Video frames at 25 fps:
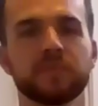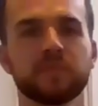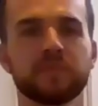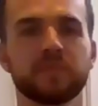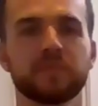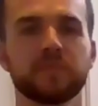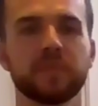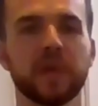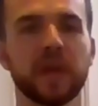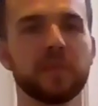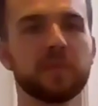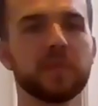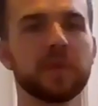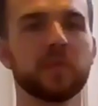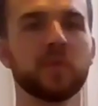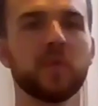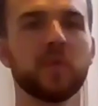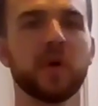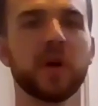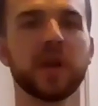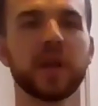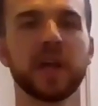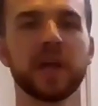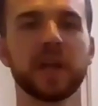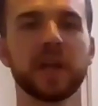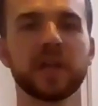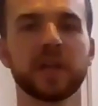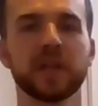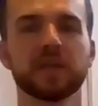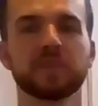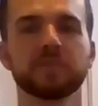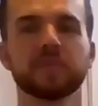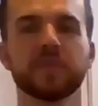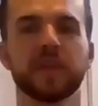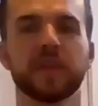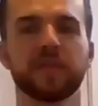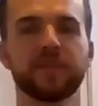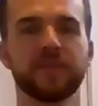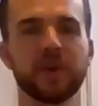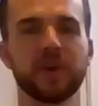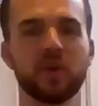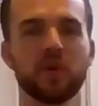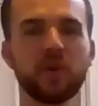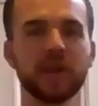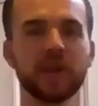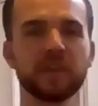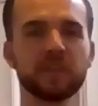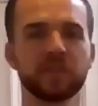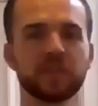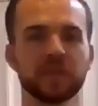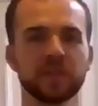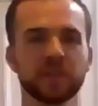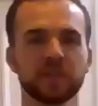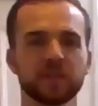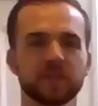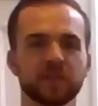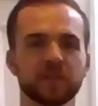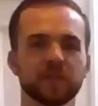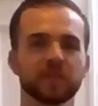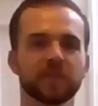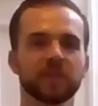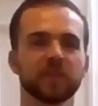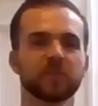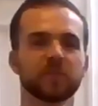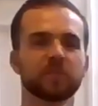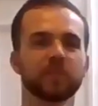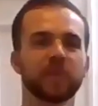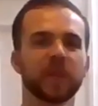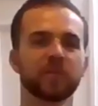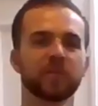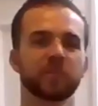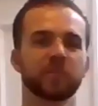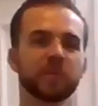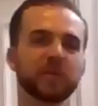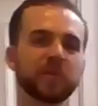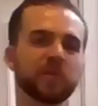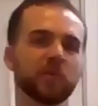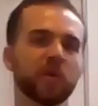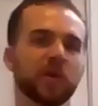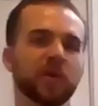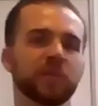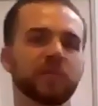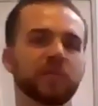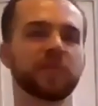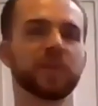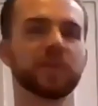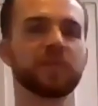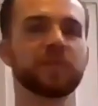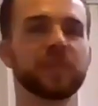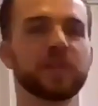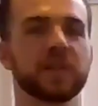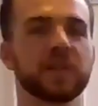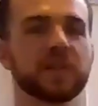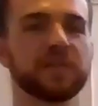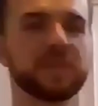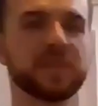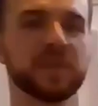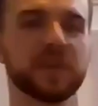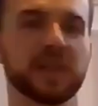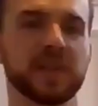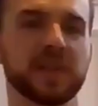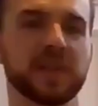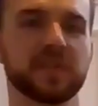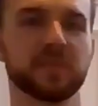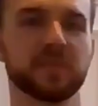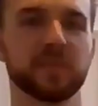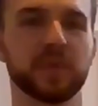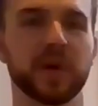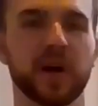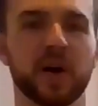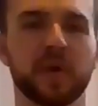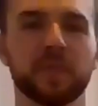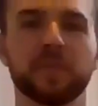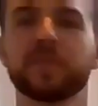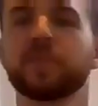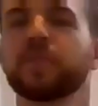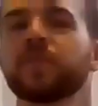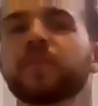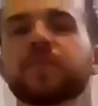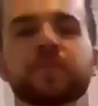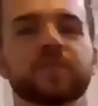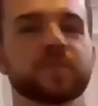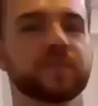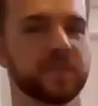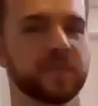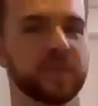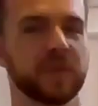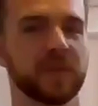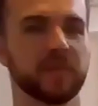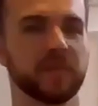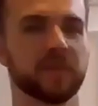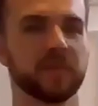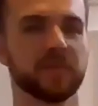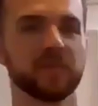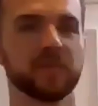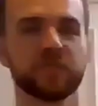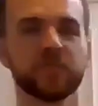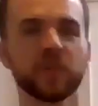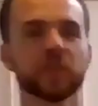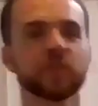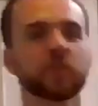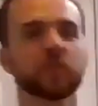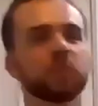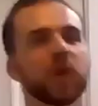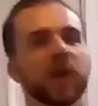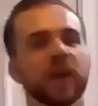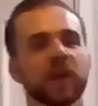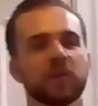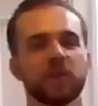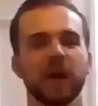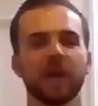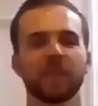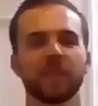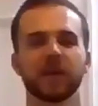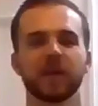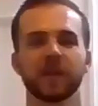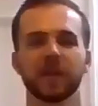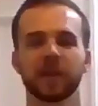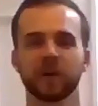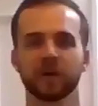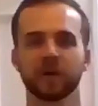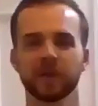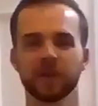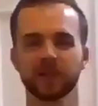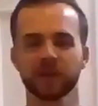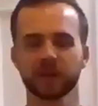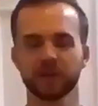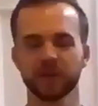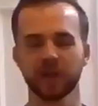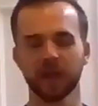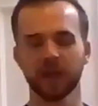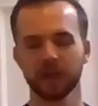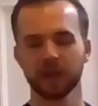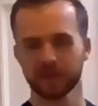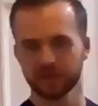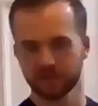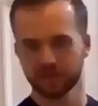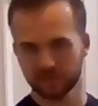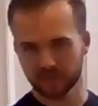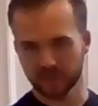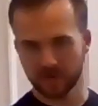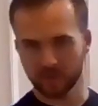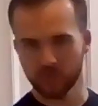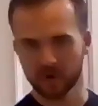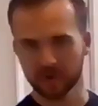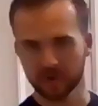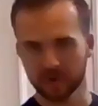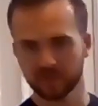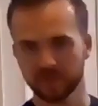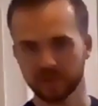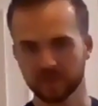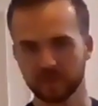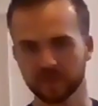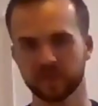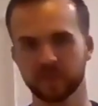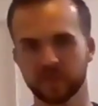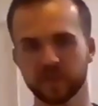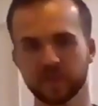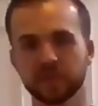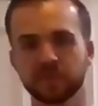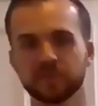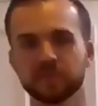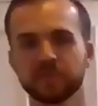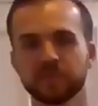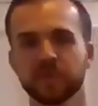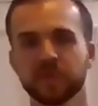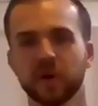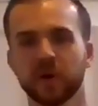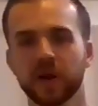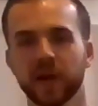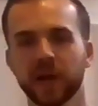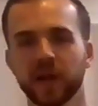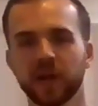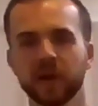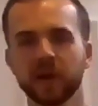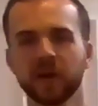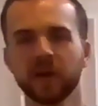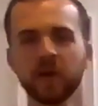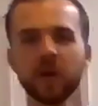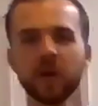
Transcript: Maybe 180 if you're crazy, maybe 150 if you need some help. Just right around that area, I like to say 160, okay?